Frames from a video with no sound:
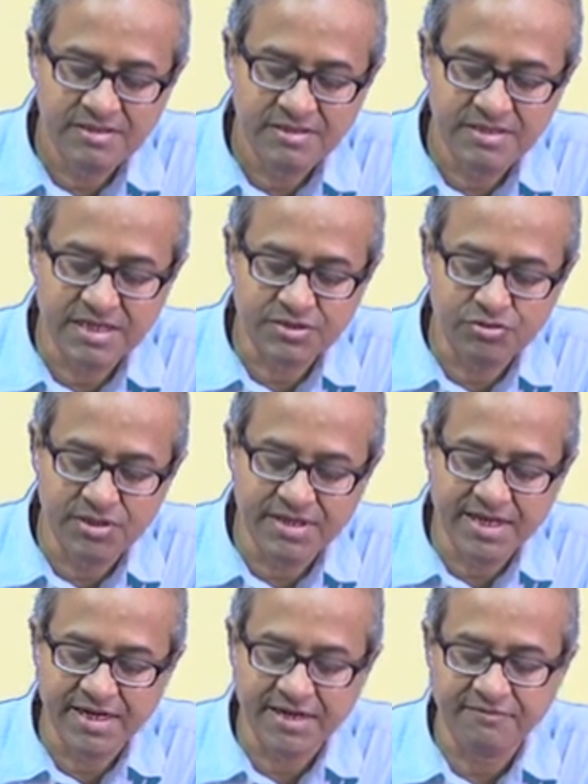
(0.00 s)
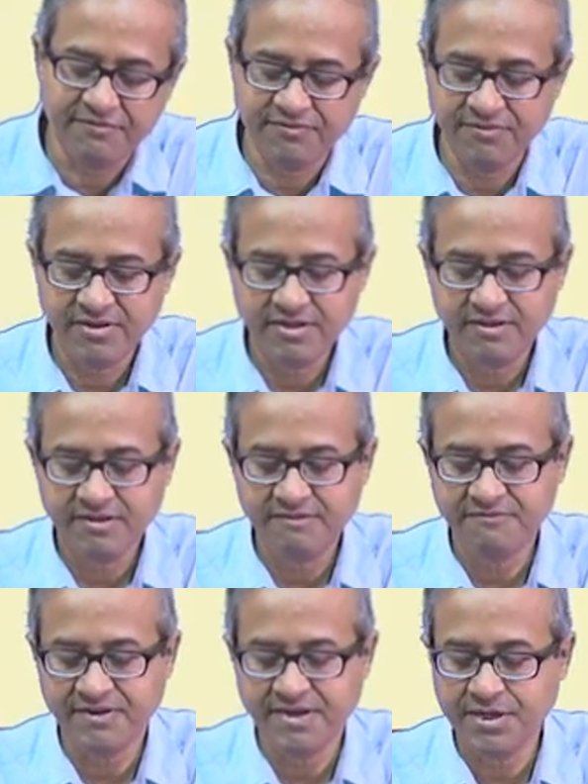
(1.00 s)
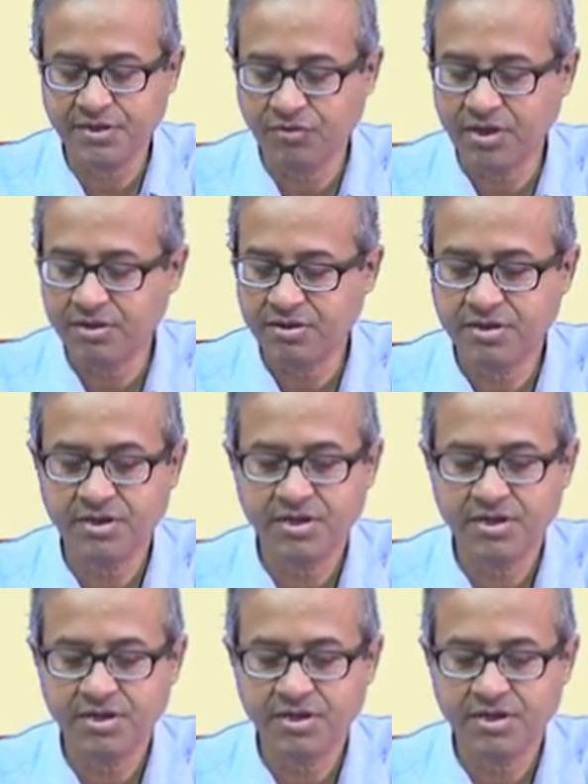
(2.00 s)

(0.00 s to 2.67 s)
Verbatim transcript: this is actually negative variant we are